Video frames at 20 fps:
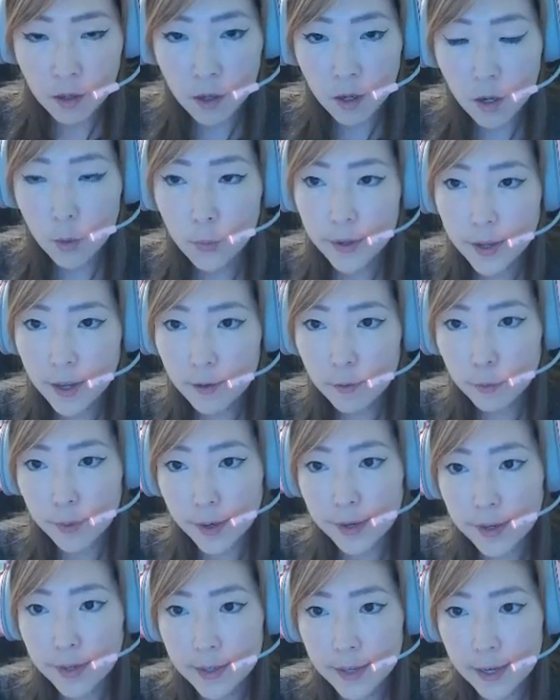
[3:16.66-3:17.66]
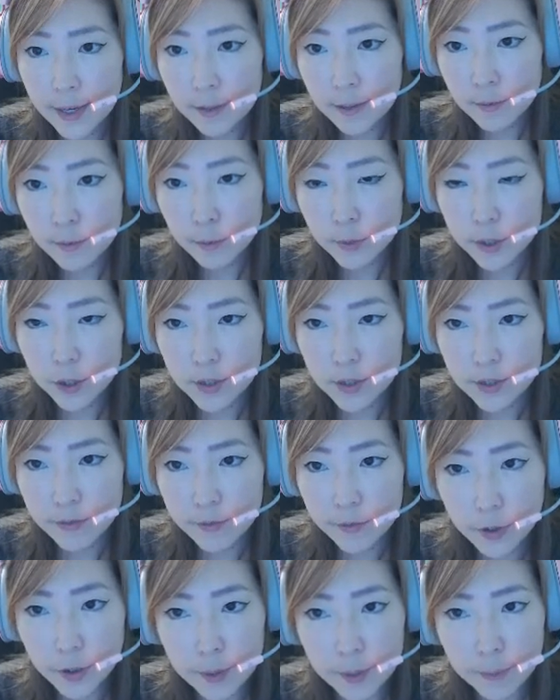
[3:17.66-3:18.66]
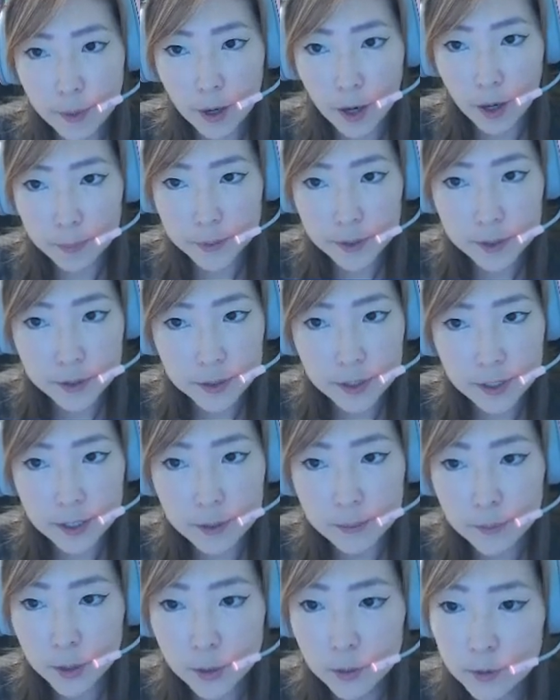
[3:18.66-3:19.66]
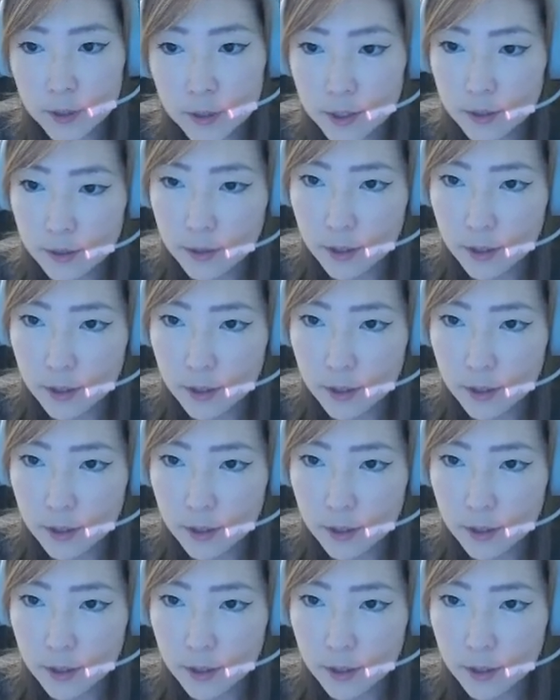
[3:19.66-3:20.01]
We have Renegade, which is a very popular emote.